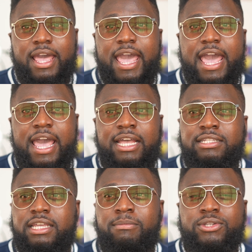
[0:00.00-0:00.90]
And
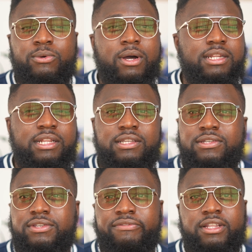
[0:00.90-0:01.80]
the image quality is
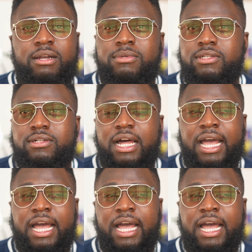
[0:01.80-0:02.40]
just phenomenal.